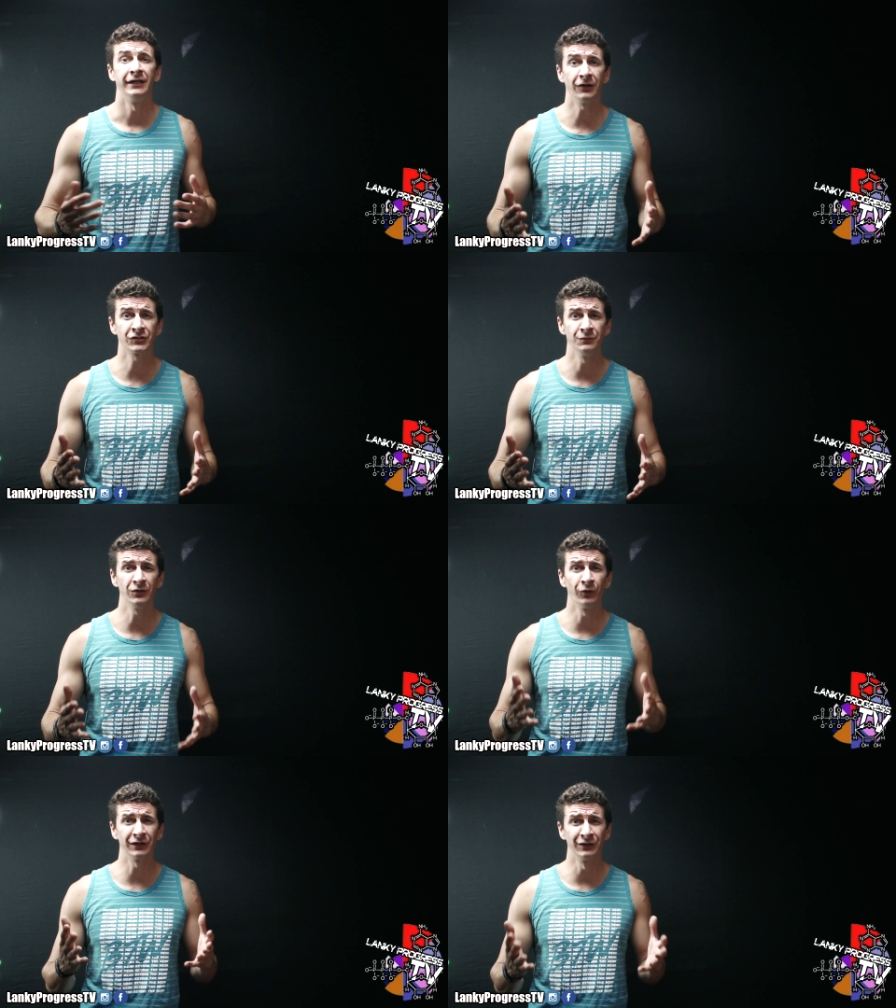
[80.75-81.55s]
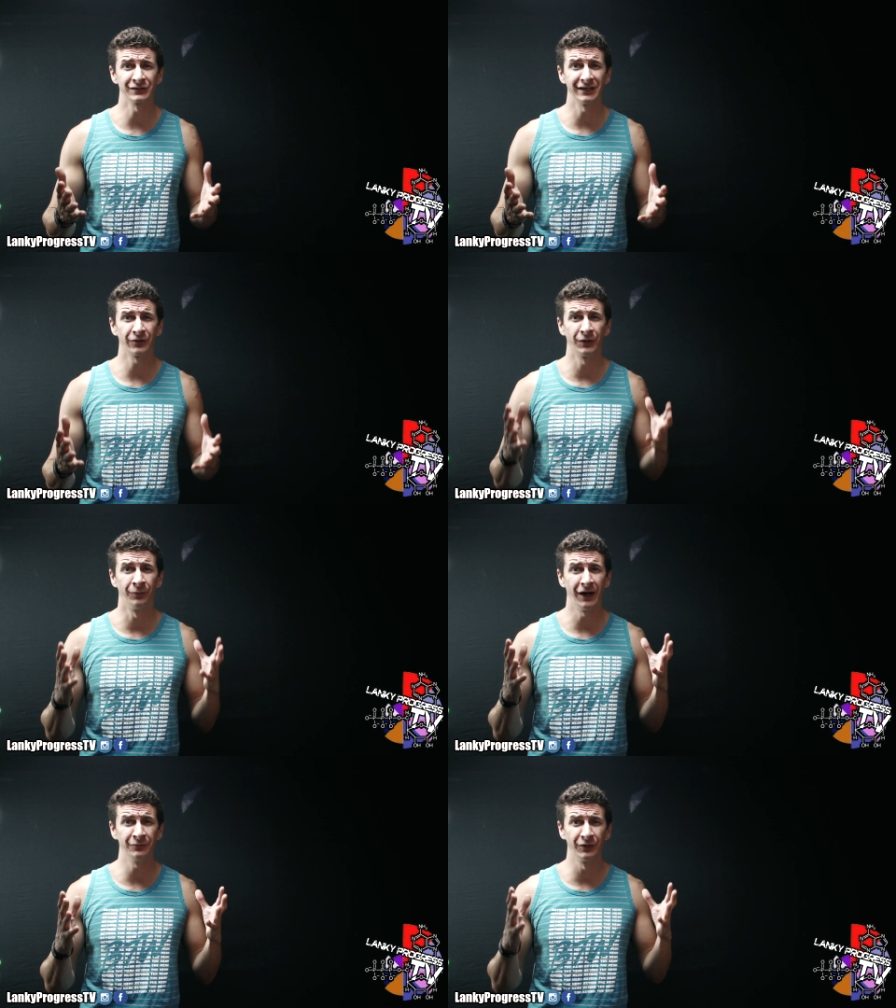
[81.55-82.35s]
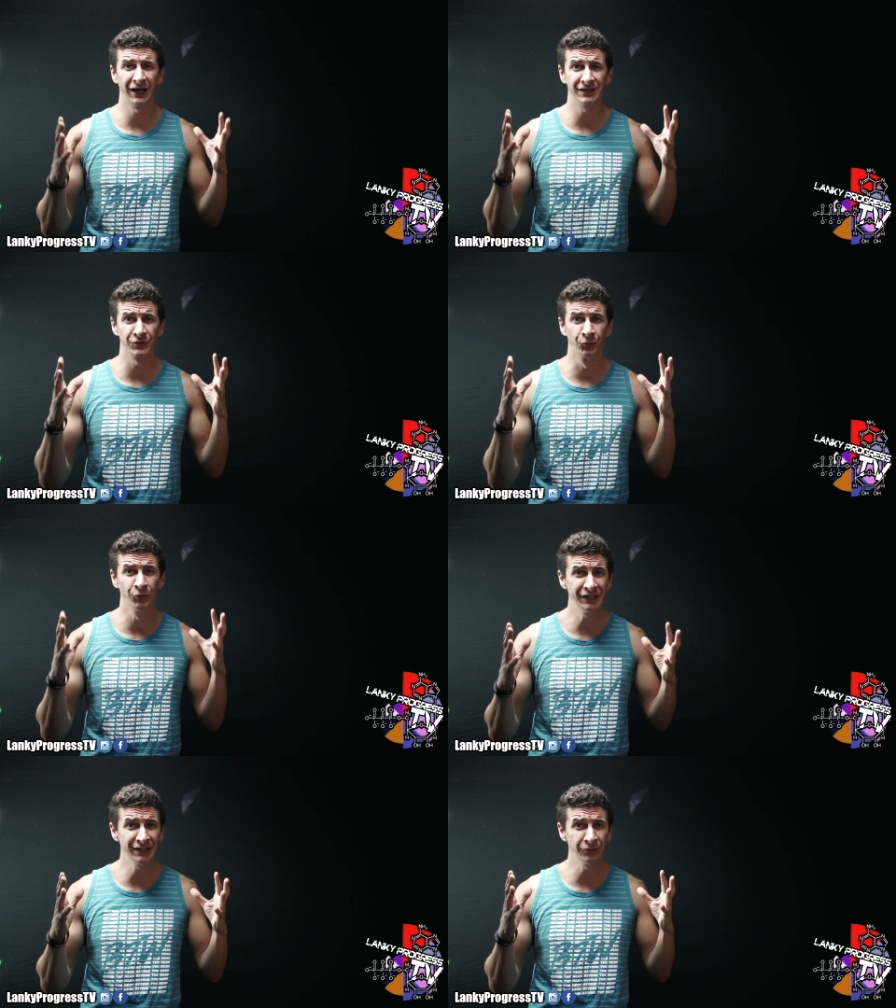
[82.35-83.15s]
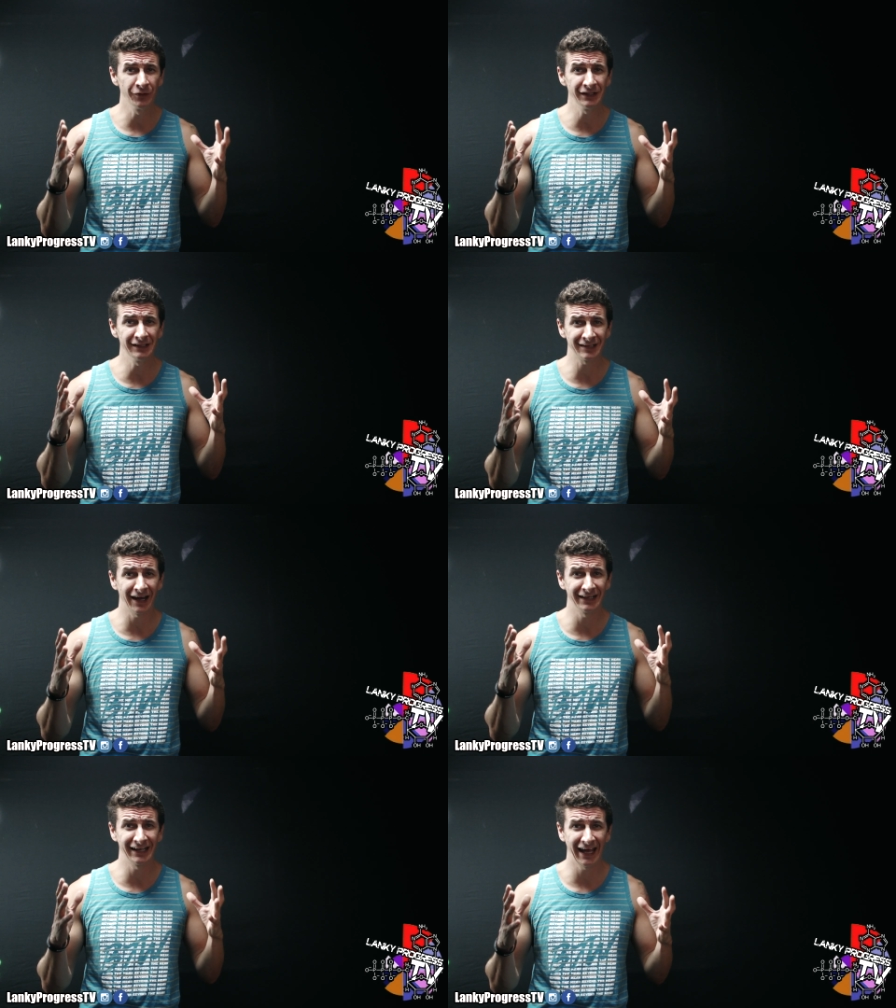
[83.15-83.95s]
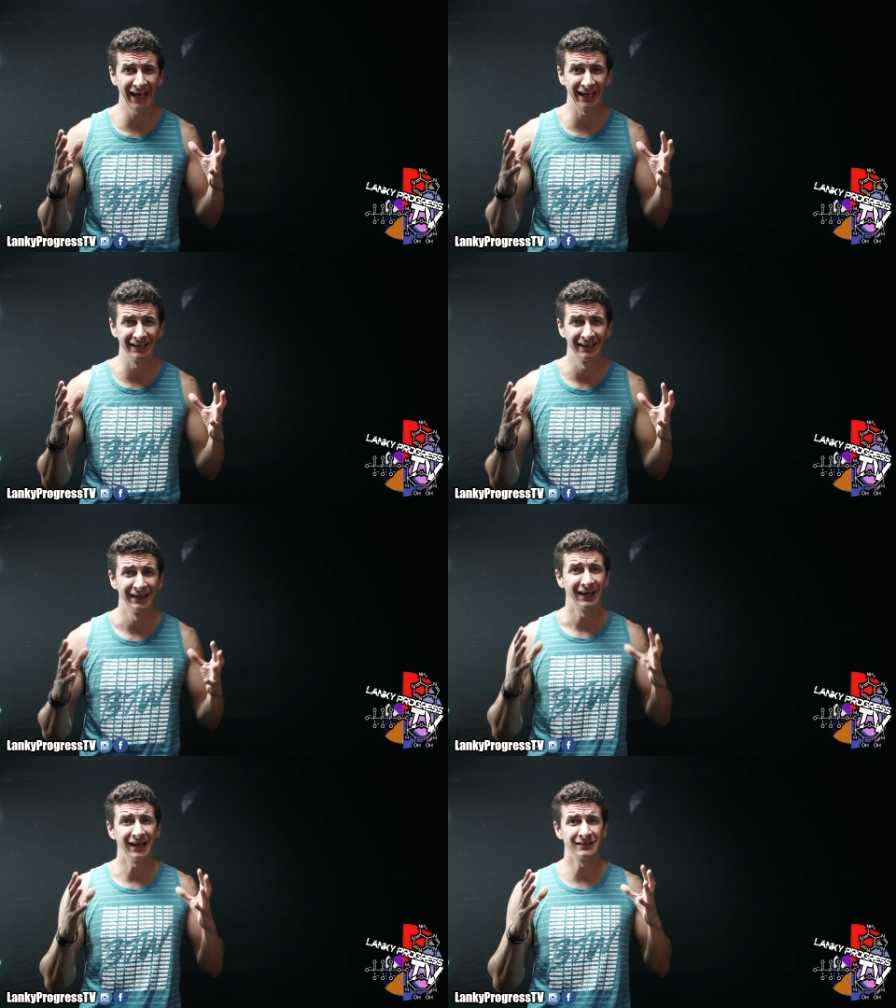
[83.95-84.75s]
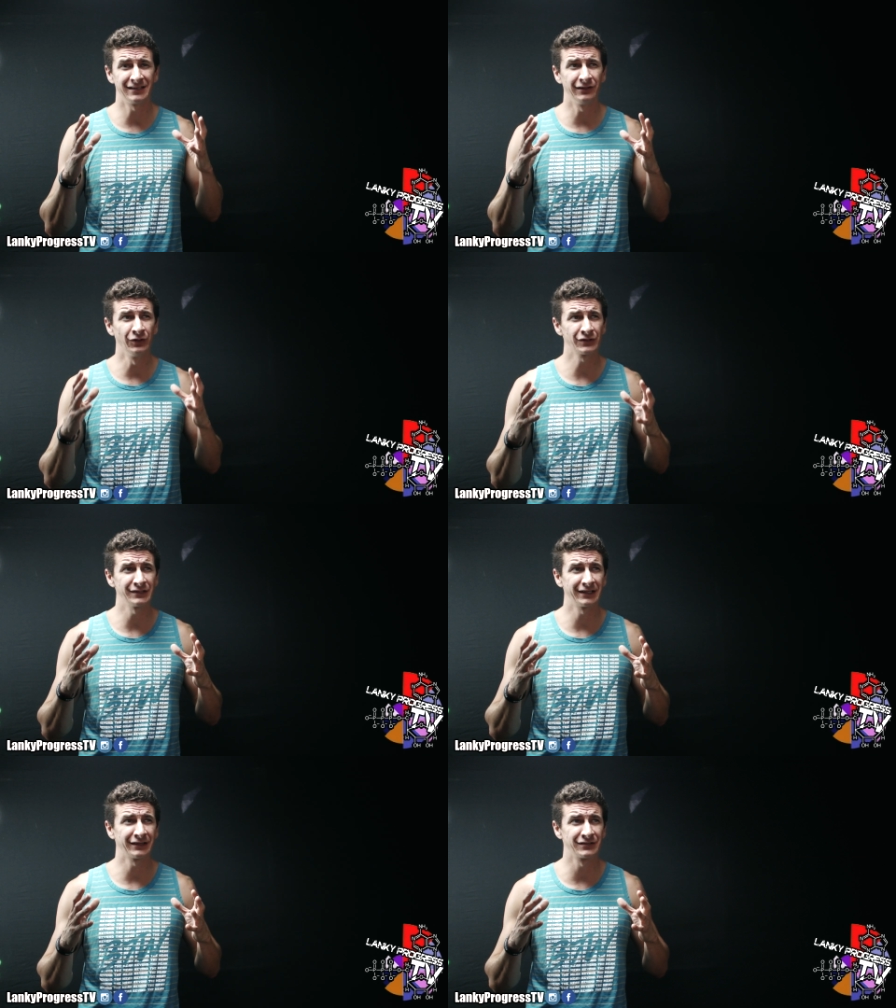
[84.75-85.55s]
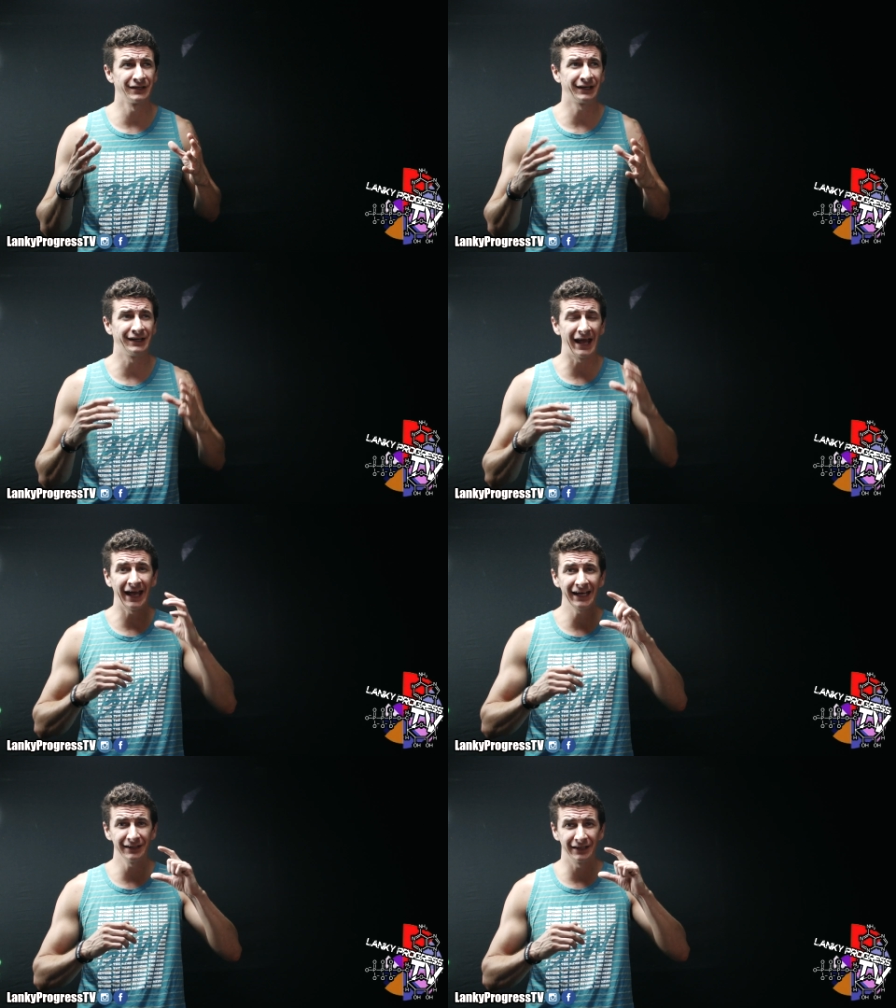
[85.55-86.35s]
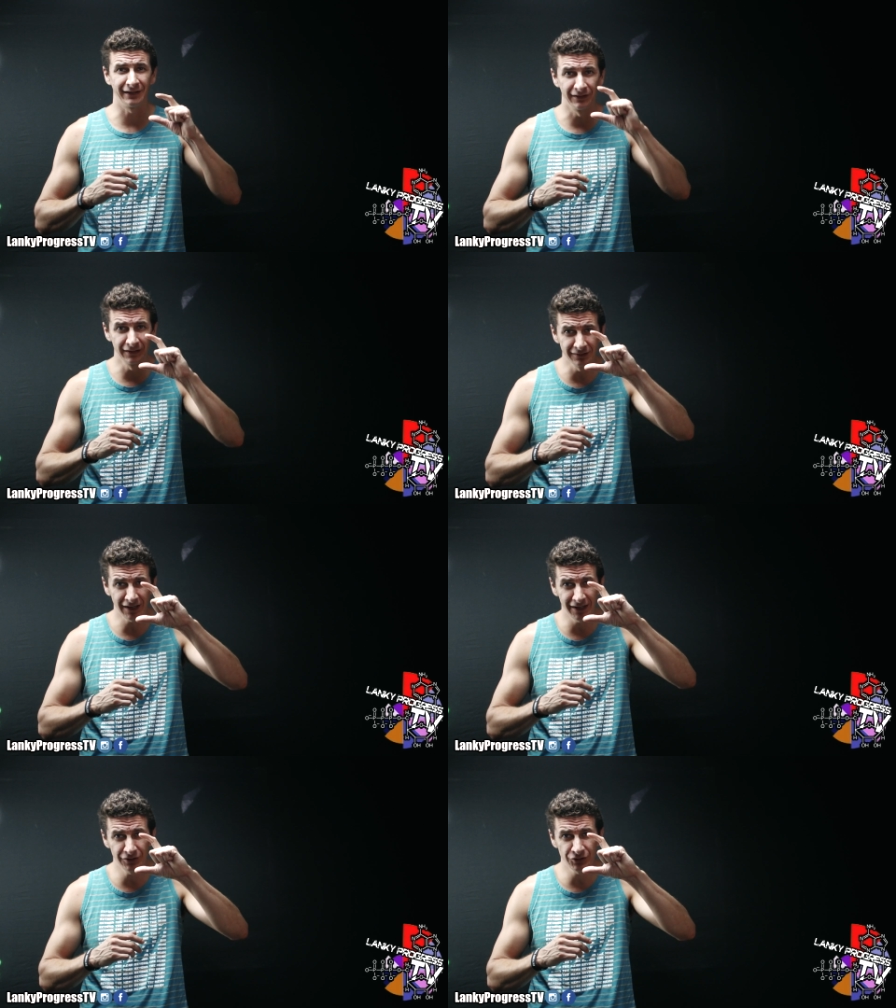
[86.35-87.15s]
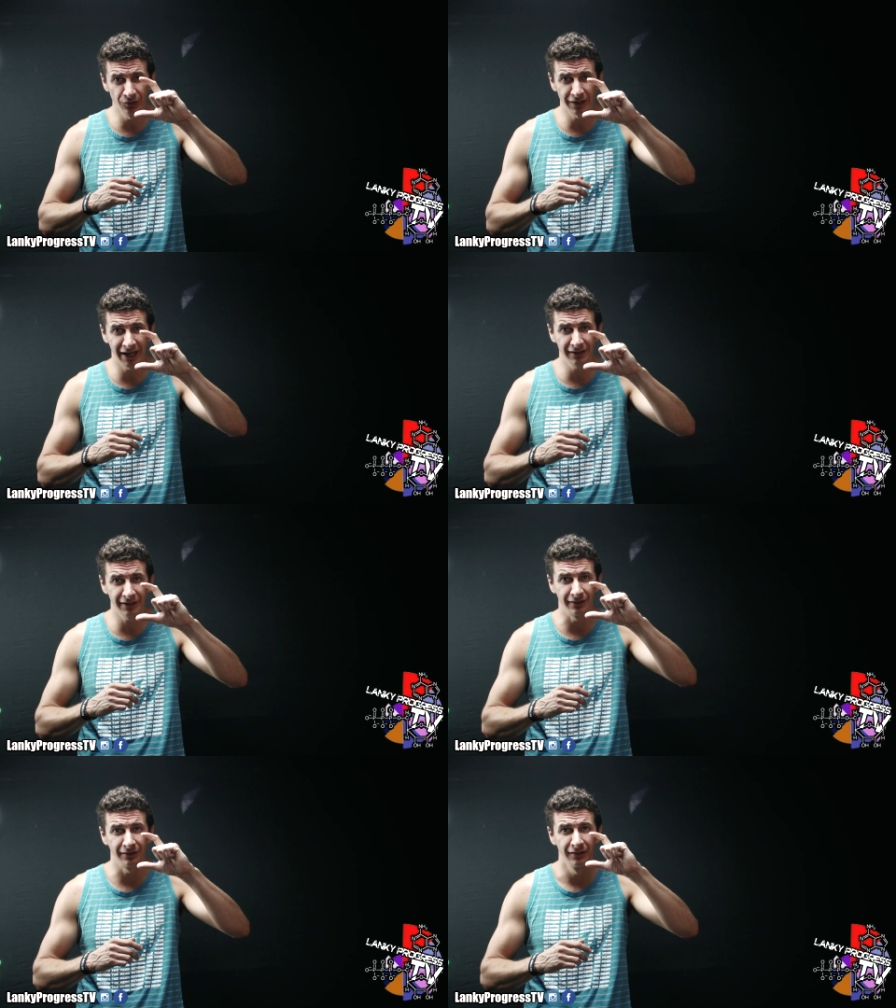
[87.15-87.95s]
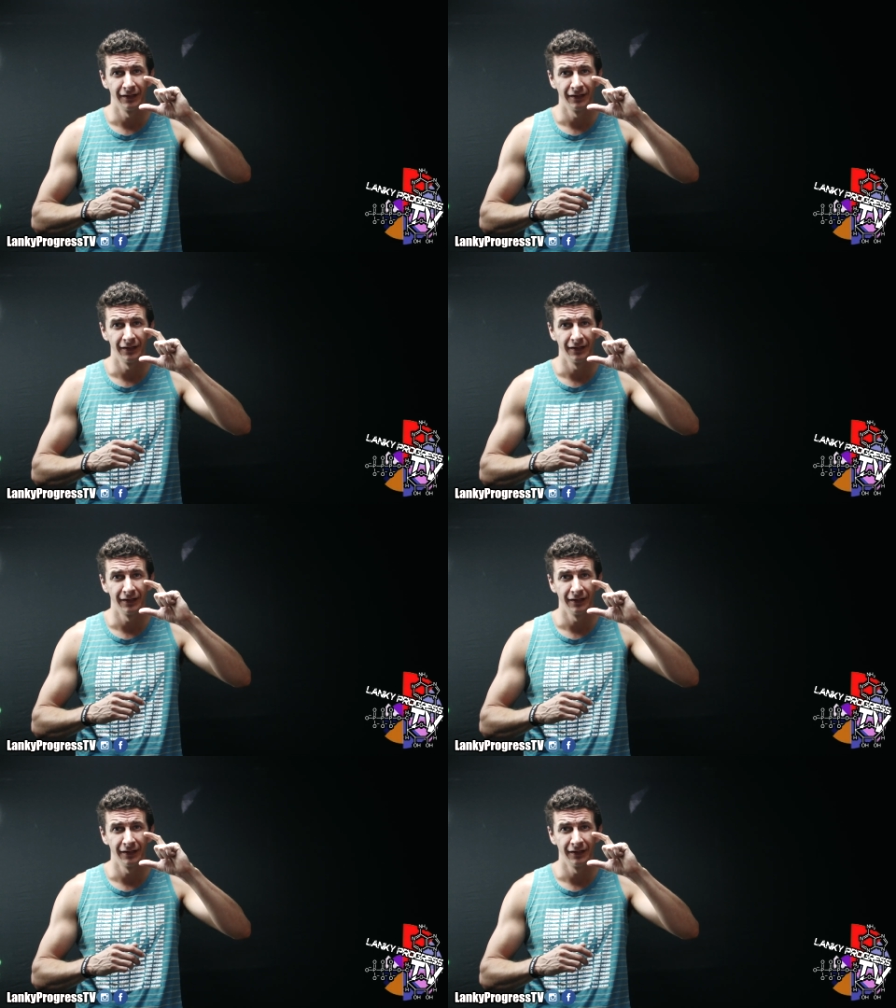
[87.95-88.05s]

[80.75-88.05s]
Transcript: Now to me, what it looks like when a bodybuilder has a really, really tiny head is it looks like there's like an alien, a little tiny short alien,